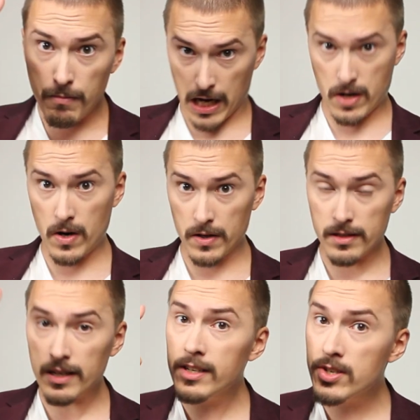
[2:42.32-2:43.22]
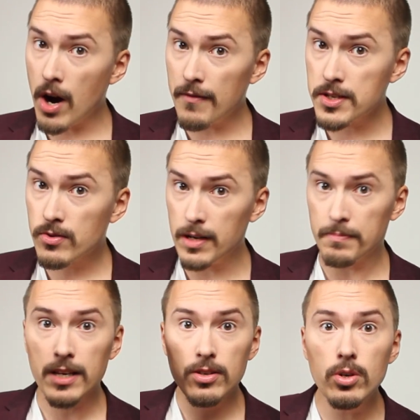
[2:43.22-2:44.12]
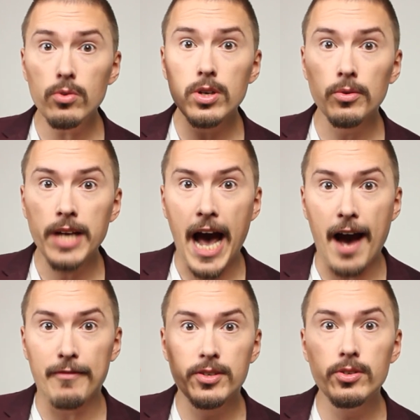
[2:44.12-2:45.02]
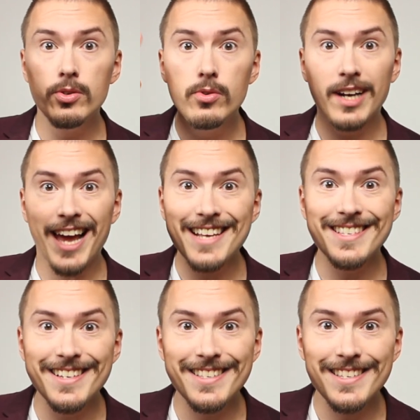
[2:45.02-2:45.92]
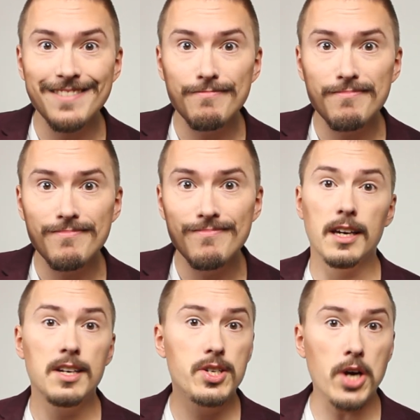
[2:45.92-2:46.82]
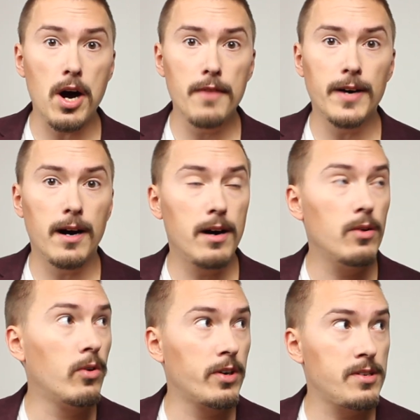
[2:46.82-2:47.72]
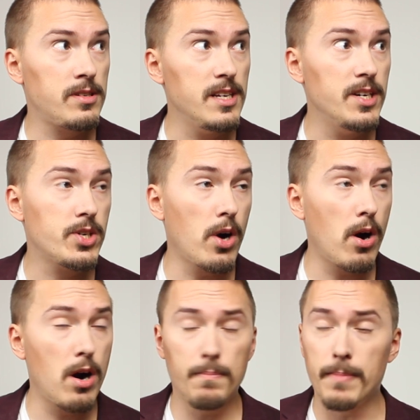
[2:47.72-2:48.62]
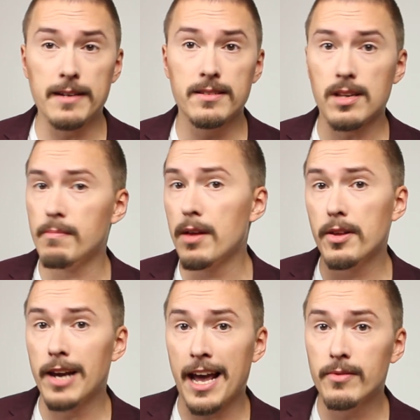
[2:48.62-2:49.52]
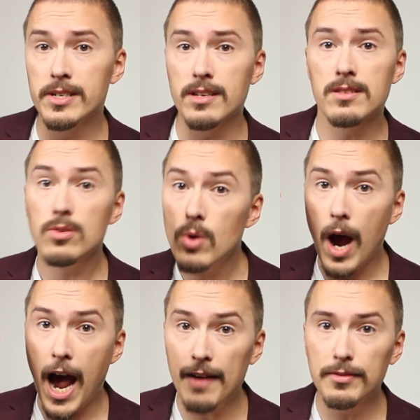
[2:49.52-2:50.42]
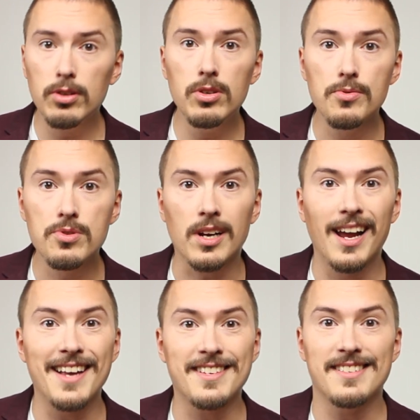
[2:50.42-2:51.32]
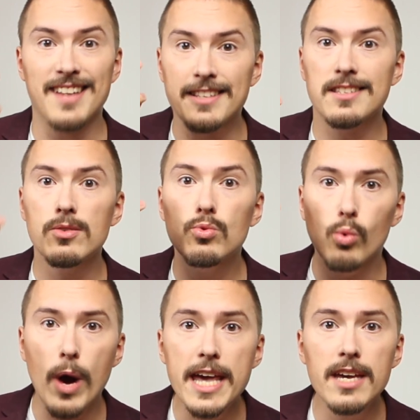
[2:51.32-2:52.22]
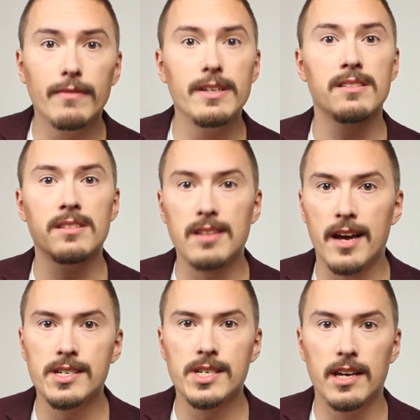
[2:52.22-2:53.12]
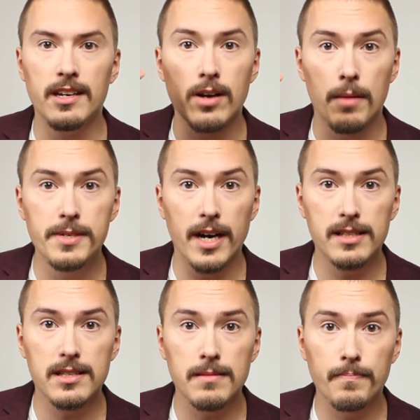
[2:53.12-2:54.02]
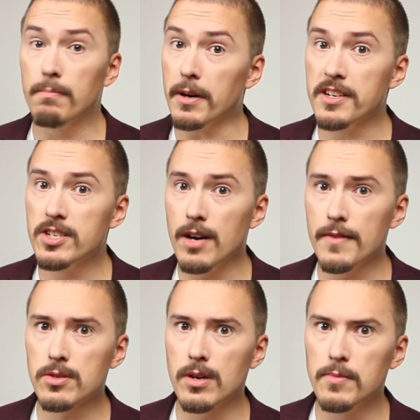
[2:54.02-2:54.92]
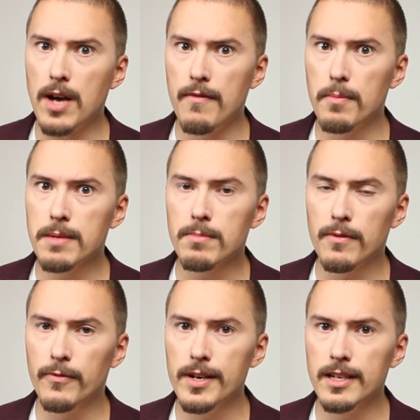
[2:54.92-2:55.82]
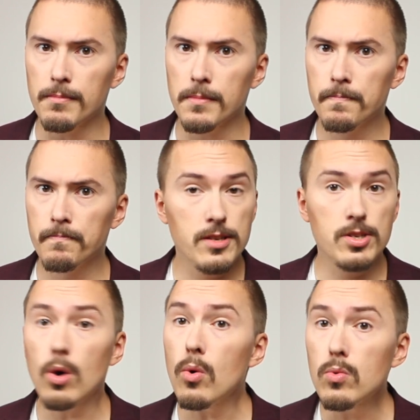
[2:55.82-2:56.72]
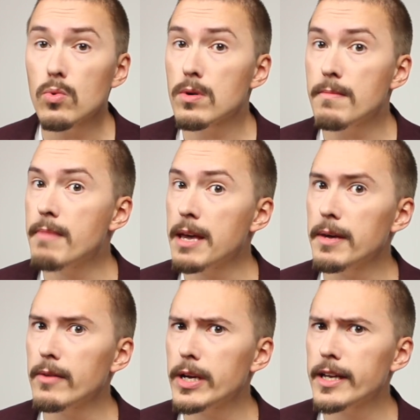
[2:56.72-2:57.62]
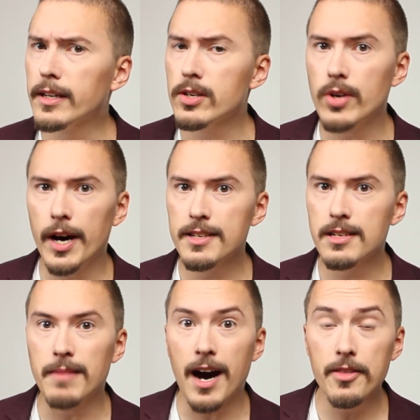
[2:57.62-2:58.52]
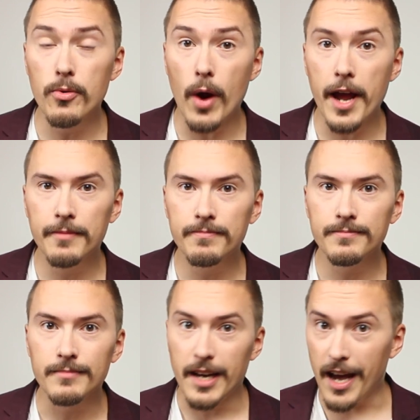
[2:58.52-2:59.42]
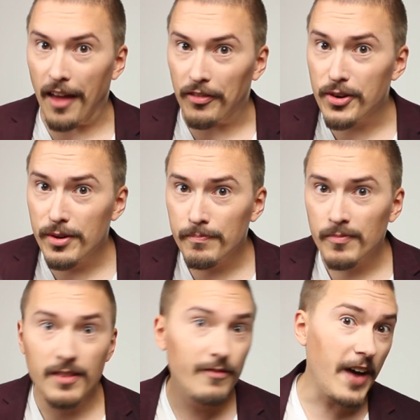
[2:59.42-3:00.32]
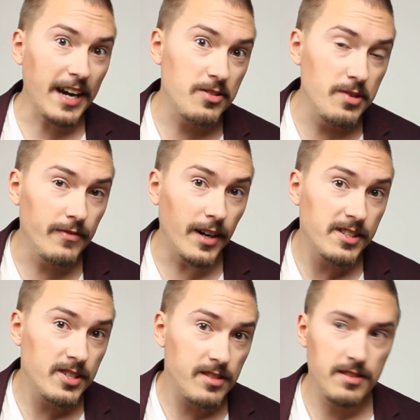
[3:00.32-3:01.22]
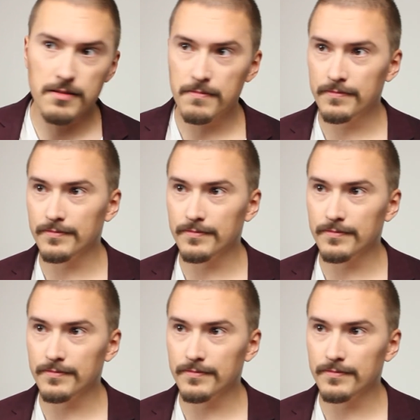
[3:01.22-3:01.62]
Because in JavaScript, you don't have to do classes. In Java or C# and some other languages, you have to use classes. That's the way of instantiating objects. But in JavaScript, you have a bit more freedom. So maybe we can try some other way. Enter factory functions.